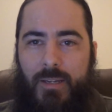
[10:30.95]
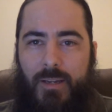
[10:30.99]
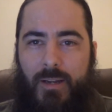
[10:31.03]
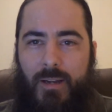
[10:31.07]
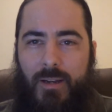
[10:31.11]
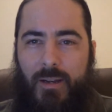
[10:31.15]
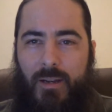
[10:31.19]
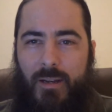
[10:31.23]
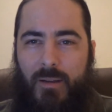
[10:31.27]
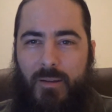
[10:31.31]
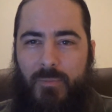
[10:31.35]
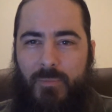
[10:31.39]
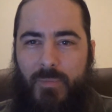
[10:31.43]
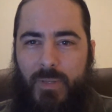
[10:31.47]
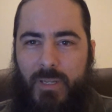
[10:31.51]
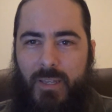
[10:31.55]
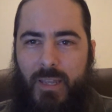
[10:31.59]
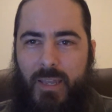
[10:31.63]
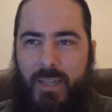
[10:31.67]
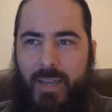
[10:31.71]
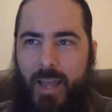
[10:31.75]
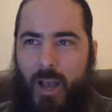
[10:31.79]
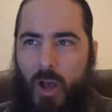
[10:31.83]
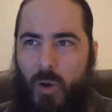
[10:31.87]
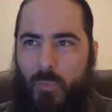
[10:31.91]

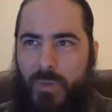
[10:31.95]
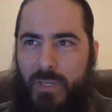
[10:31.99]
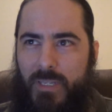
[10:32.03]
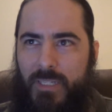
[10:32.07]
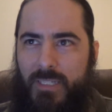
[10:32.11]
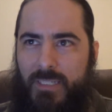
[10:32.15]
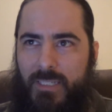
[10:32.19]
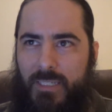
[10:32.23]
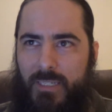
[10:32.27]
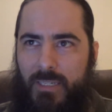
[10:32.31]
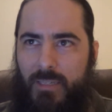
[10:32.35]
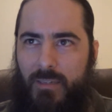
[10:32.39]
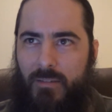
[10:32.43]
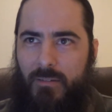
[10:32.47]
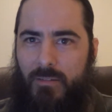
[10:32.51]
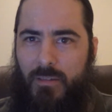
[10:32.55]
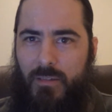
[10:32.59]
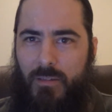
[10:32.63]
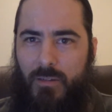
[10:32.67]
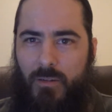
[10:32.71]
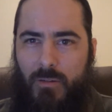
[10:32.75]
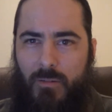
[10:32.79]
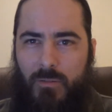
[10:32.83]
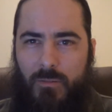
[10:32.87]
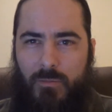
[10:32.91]
It helped me see,
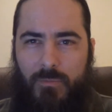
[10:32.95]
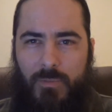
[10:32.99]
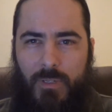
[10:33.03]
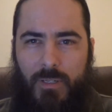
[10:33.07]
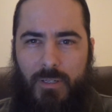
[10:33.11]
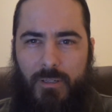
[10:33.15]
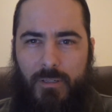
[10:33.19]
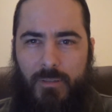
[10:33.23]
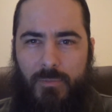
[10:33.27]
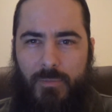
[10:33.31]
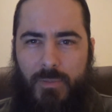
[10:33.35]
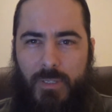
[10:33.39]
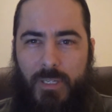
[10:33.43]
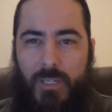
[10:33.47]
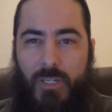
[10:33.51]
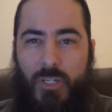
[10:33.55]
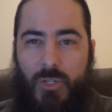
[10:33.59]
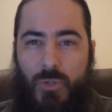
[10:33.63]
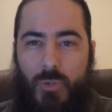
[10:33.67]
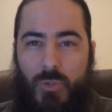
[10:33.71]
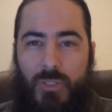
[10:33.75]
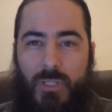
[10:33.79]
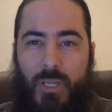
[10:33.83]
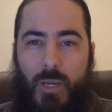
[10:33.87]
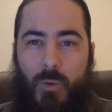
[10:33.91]
you know,
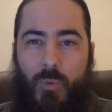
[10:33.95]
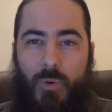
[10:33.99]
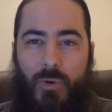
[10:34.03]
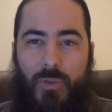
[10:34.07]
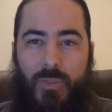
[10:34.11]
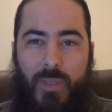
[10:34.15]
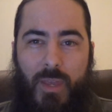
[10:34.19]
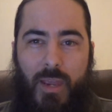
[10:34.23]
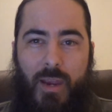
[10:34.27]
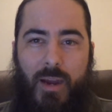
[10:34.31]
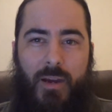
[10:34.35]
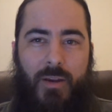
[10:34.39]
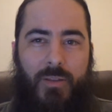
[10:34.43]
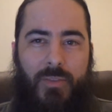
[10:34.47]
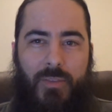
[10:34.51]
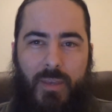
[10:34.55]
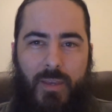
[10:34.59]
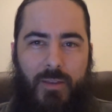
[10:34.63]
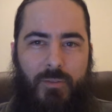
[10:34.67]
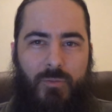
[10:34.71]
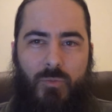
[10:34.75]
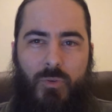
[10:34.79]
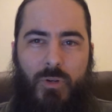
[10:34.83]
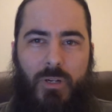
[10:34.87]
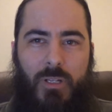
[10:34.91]
issues that were there
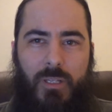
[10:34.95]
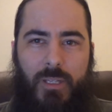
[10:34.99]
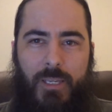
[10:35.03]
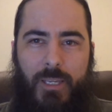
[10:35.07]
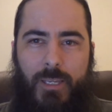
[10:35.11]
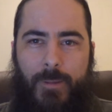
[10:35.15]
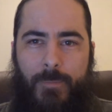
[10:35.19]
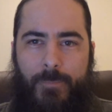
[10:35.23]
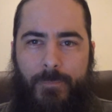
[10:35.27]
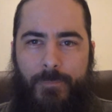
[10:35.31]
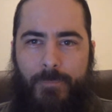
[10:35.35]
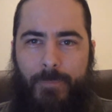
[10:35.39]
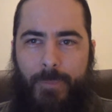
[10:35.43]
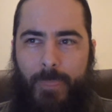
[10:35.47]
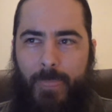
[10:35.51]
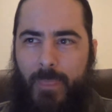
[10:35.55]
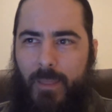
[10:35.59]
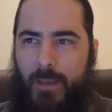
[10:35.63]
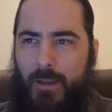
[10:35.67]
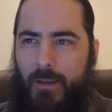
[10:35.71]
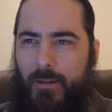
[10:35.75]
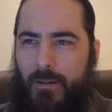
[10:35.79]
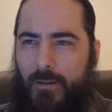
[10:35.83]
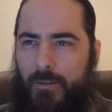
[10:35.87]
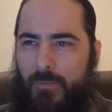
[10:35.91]
that really
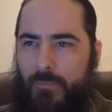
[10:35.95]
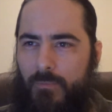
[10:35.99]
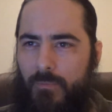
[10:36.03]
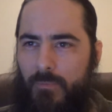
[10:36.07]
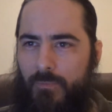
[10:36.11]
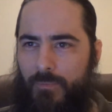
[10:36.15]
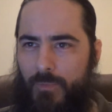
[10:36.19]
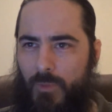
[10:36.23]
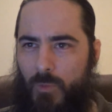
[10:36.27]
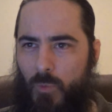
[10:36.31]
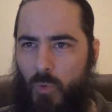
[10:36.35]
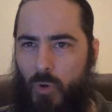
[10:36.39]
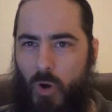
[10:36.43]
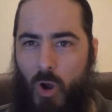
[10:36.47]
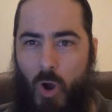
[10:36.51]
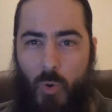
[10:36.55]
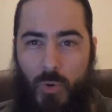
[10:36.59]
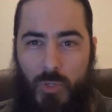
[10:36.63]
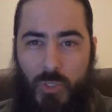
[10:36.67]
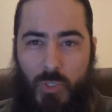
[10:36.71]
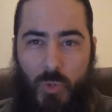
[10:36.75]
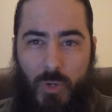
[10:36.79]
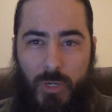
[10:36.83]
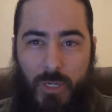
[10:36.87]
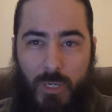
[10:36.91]
were
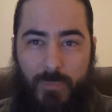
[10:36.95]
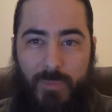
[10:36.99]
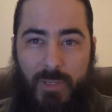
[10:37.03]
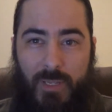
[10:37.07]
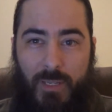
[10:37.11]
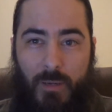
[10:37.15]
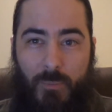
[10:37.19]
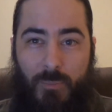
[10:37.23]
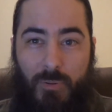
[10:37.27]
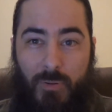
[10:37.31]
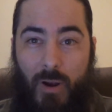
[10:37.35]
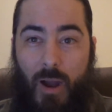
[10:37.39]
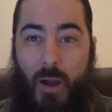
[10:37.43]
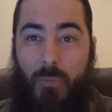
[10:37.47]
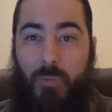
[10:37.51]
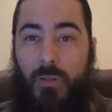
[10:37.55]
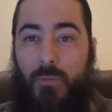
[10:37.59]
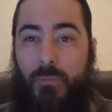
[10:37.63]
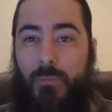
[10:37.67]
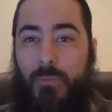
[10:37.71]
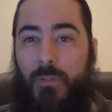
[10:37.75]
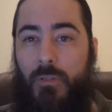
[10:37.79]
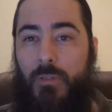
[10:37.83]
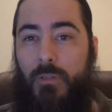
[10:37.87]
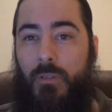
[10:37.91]
always going to be a
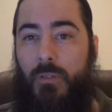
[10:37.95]
problem.